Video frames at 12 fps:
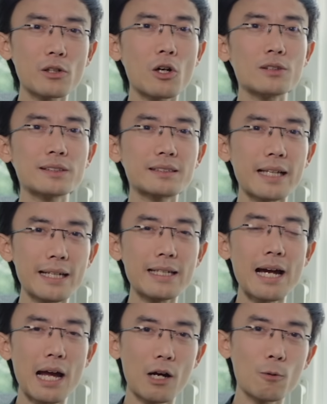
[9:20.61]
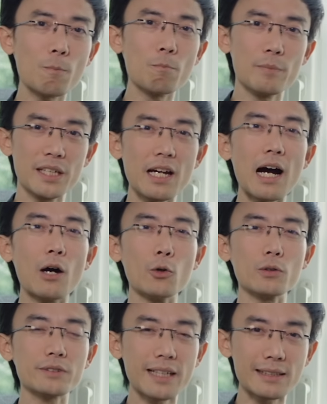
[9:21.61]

because they help me out.